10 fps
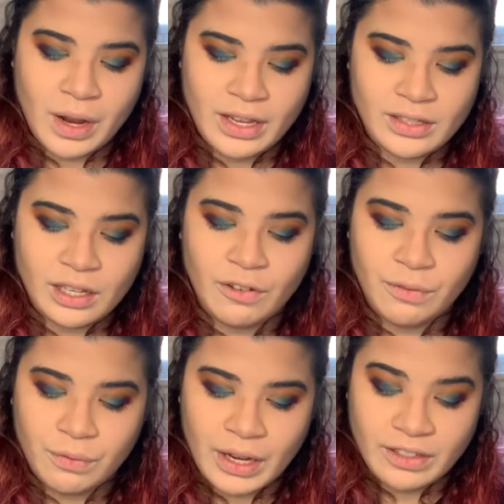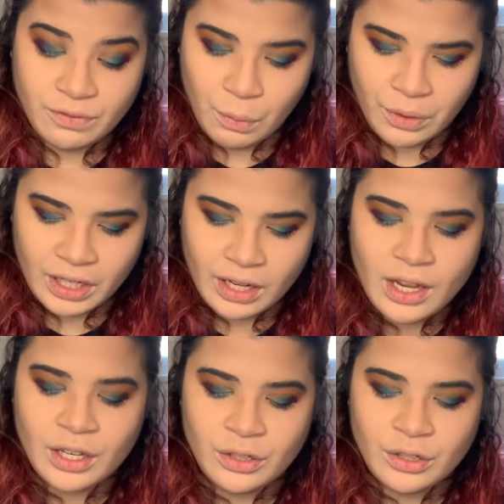Weiss, at 40,